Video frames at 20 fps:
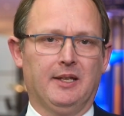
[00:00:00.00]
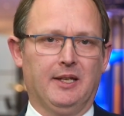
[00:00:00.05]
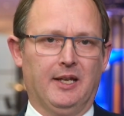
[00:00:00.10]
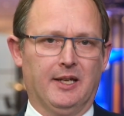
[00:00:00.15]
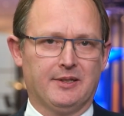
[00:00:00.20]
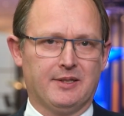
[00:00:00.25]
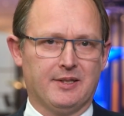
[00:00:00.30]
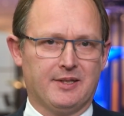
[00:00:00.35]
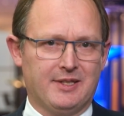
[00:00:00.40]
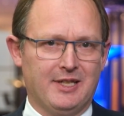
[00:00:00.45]

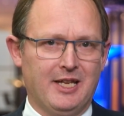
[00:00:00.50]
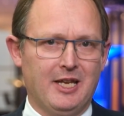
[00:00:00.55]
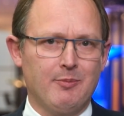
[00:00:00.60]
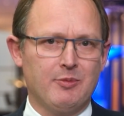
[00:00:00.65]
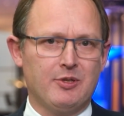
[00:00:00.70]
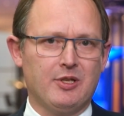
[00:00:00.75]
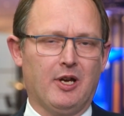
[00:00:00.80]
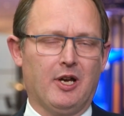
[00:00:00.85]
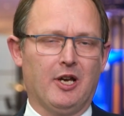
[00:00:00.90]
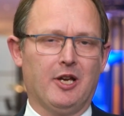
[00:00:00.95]
At the same
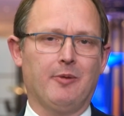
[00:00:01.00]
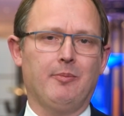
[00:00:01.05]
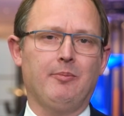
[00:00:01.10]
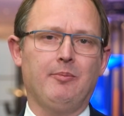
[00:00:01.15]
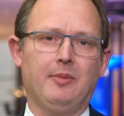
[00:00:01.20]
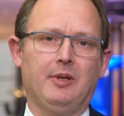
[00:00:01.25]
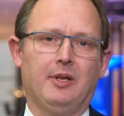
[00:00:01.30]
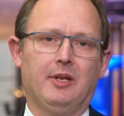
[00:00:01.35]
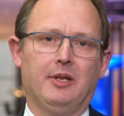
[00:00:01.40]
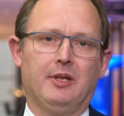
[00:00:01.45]
time,
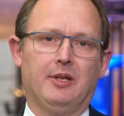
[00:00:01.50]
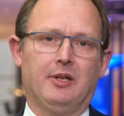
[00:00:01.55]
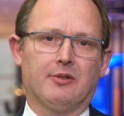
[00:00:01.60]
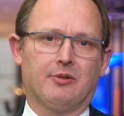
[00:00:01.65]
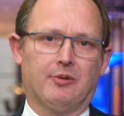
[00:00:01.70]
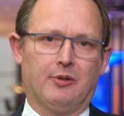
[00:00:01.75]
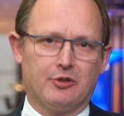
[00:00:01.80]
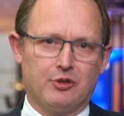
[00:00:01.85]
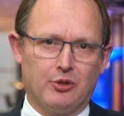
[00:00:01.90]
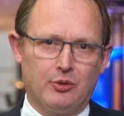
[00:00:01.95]

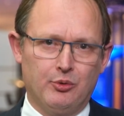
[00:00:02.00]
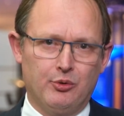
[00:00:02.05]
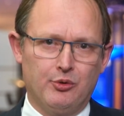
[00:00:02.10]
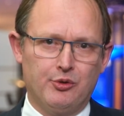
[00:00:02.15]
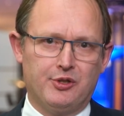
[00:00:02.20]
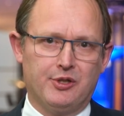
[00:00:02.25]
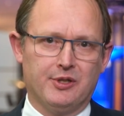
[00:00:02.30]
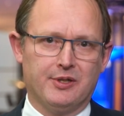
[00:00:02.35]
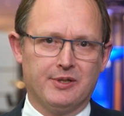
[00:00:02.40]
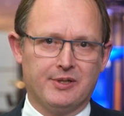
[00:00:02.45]
the
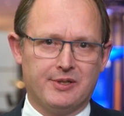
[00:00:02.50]
resolution